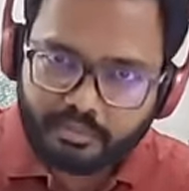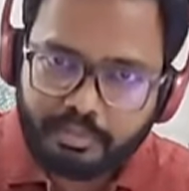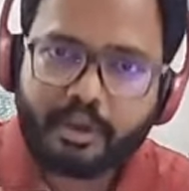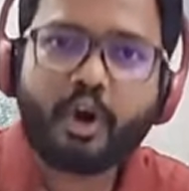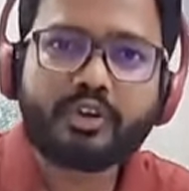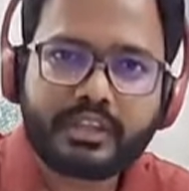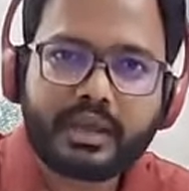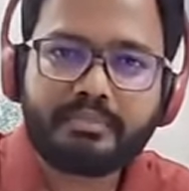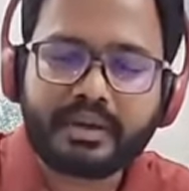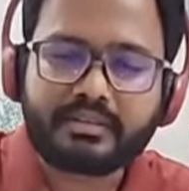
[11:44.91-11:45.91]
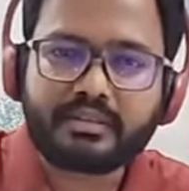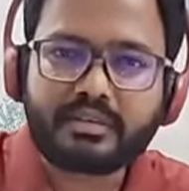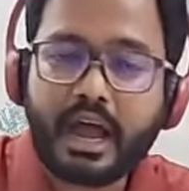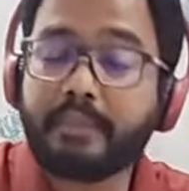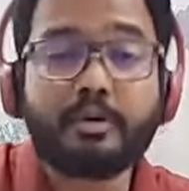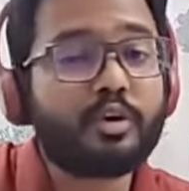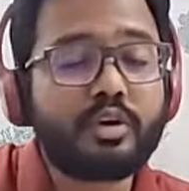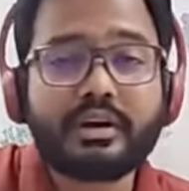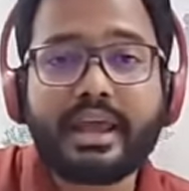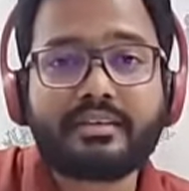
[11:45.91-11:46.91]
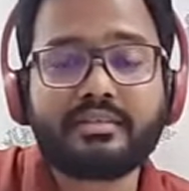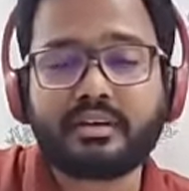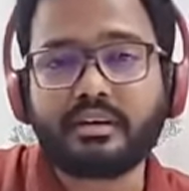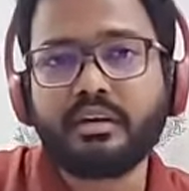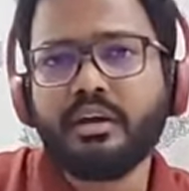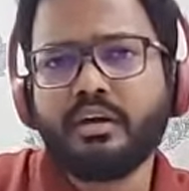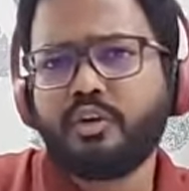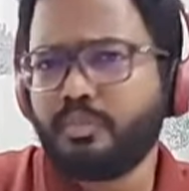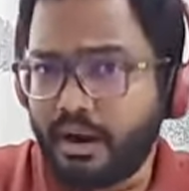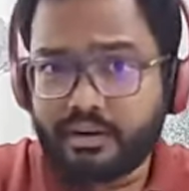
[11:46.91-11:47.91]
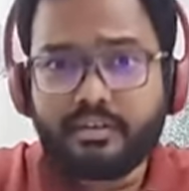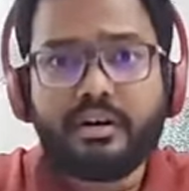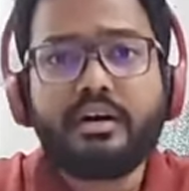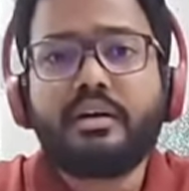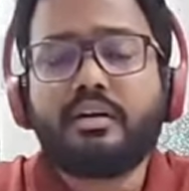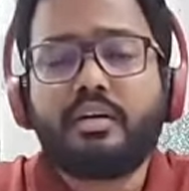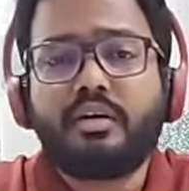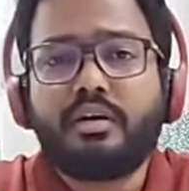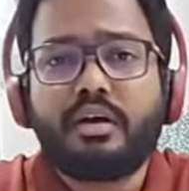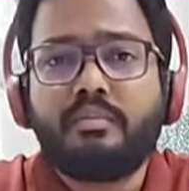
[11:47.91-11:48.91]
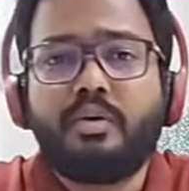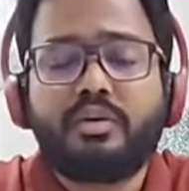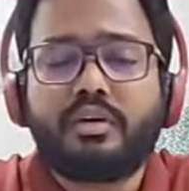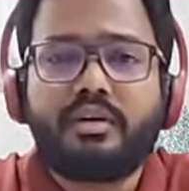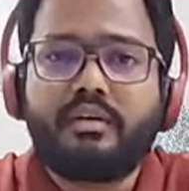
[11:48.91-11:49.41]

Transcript: beyond the apex hypochlorite accident you might have heard uh, about uh,